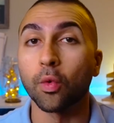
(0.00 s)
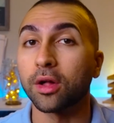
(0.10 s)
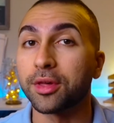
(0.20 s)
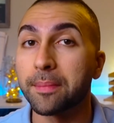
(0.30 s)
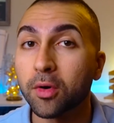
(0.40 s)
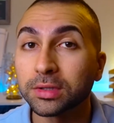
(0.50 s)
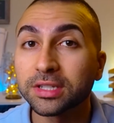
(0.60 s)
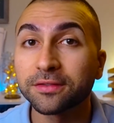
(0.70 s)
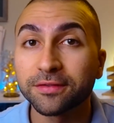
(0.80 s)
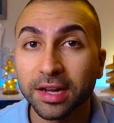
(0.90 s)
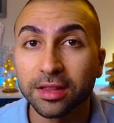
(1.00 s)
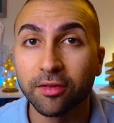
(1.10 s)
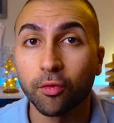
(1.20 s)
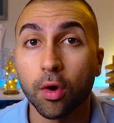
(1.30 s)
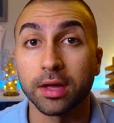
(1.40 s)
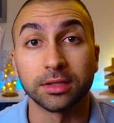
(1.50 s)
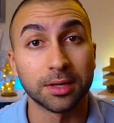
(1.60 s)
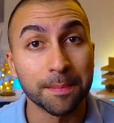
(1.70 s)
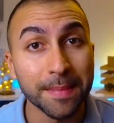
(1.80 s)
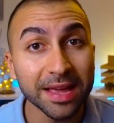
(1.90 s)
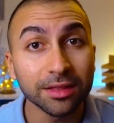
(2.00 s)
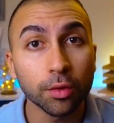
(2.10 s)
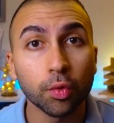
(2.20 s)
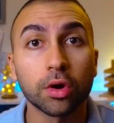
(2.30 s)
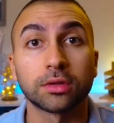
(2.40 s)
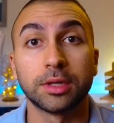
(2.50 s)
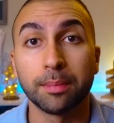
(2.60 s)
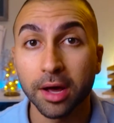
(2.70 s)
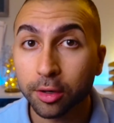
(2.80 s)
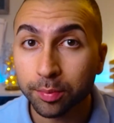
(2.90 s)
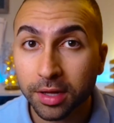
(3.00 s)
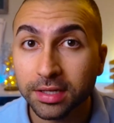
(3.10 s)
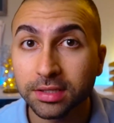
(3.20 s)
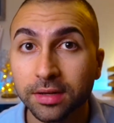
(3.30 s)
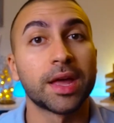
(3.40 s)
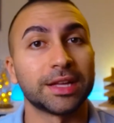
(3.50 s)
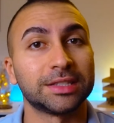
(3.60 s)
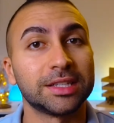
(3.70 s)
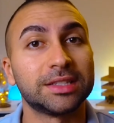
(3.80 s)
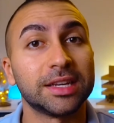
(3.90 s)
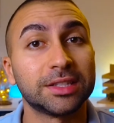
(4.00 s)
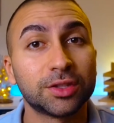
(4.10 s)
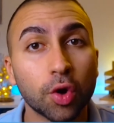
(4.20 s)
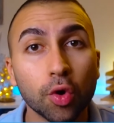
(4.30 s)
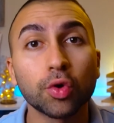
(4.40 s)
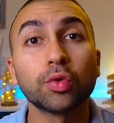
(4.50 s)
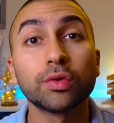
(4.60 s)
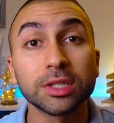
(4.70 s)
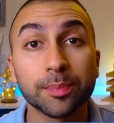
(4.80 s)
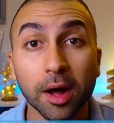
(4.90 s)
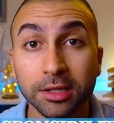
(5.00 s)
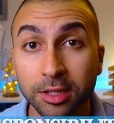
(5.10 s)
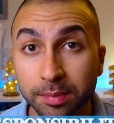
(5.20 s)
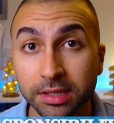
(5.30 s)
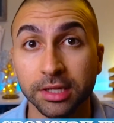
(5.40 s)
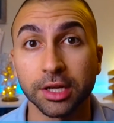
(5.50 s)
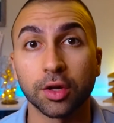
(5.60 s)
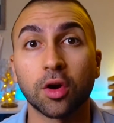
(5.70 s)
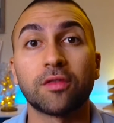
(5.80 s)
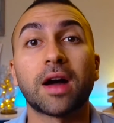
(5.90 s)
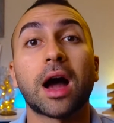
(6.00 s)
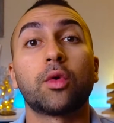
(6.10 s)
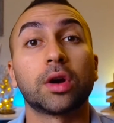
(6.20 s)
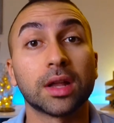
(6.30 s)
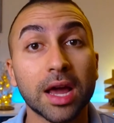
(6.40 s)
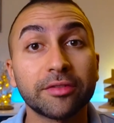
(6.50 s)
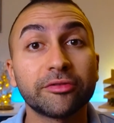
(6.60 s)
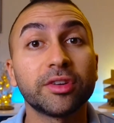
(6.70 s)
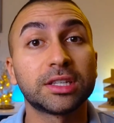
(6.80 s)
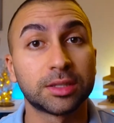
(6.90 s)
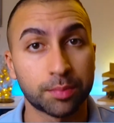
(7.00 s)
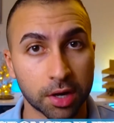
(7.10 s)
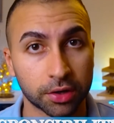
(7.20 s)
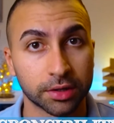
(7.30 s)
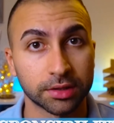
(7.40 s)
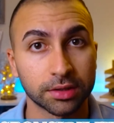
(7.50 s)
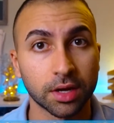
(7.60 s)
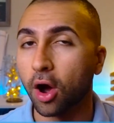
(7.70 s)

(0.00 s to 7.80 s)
Well, the most effective way to make the world a better place is to take total responsibility of our life experience,